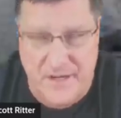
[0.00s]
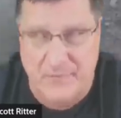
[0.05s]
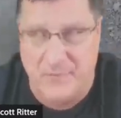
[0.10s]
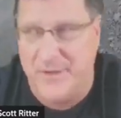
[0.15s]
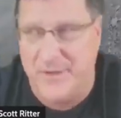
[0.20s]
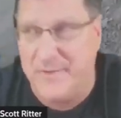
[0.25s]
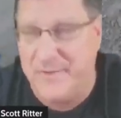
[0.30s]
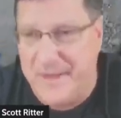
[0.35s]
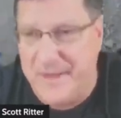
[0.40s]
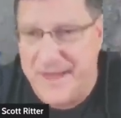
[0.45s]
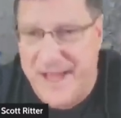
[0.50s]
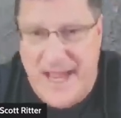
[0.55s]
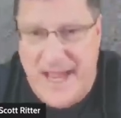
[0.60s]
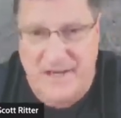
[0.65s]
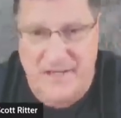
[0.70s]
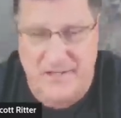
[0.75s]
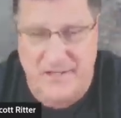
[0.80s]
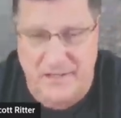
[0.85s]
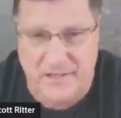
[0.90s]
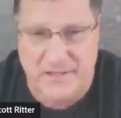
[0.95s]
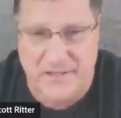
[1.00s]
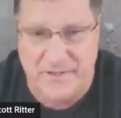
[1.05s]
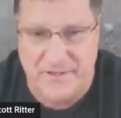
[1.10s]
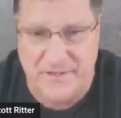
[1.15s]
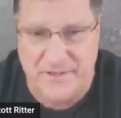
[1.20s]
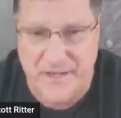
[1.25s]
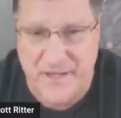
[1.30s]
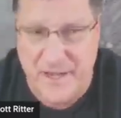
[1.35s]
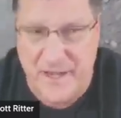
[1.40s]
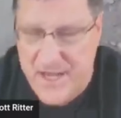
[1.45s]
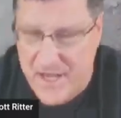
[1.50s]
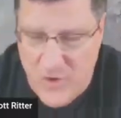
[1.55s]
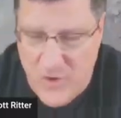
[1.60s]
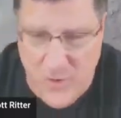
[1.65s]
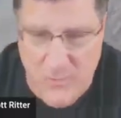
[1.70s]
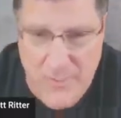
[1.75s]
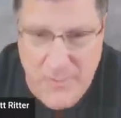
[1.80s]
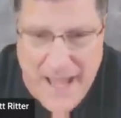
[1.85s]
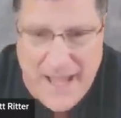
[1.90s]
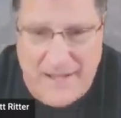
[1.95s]
get rid of the nationalists, and
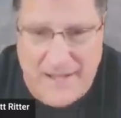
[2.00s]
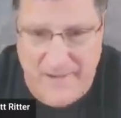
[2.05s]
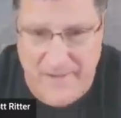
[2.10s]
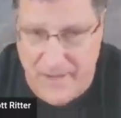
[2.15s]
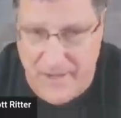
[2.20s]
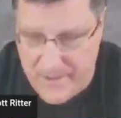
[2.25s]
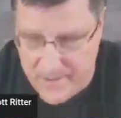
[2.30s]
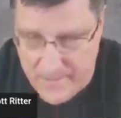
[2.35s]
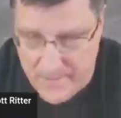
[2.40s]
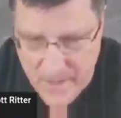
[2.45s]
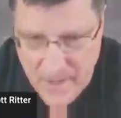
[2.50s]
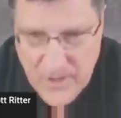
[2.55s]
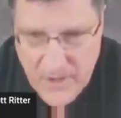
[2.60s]
go back to their